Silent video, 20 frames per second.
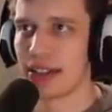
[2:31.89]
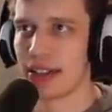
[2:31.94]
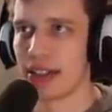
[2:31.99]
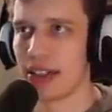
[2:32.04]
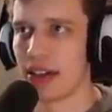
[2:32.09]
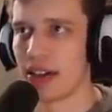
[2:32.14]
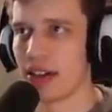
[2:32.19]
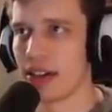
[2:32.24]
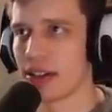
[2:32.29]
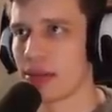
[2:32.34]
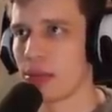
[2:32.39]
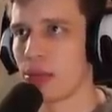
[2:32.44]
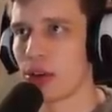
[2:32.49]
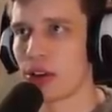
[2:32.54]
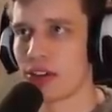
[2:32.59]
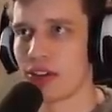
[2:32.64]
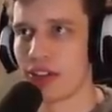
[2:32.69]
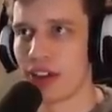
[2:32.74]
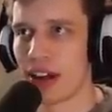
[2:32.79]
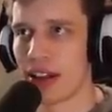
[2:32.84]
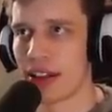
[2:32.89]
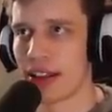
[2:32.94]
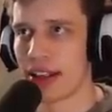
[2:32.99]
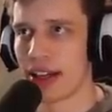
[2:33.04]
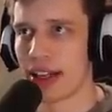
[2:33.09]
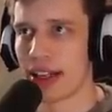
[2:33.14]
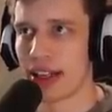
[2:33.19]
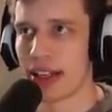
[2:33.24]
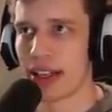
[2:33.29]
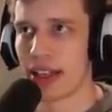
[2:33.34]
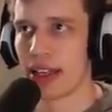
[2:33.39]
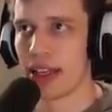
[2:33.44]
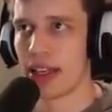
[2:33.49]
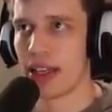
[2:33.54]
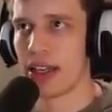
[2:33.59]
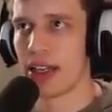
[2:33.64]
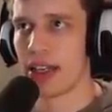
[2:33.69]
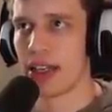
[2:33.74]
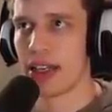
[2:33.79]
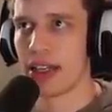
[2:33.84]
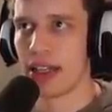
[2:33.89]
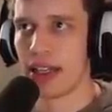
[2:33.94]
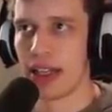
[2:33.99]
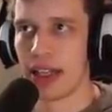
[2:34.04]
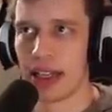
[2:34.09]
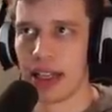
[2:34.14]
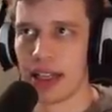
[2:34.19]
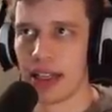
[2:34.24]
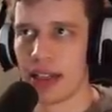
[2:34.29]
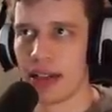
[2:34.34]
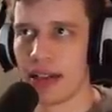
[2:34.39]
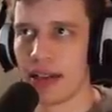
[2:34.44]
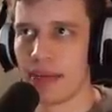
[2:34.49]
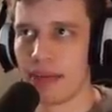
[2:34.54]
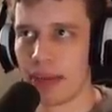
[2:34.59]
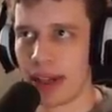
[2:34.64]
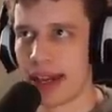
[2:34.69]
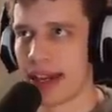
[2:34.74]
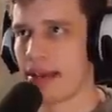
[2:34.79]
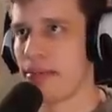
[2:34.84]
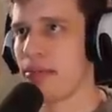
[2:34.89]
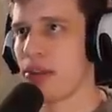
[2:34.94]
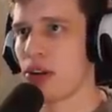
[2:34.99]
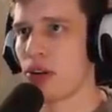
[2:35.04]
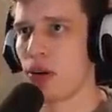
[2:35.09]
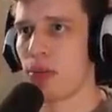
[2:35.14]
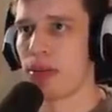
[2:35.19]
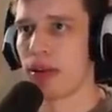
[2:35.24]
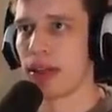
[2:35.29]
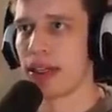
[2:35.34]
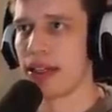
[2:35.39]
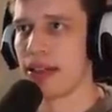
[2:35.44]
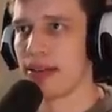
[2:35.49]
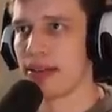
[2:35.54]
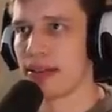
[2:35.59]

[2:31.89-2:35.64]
You know, it's more fun than playing Monopoly.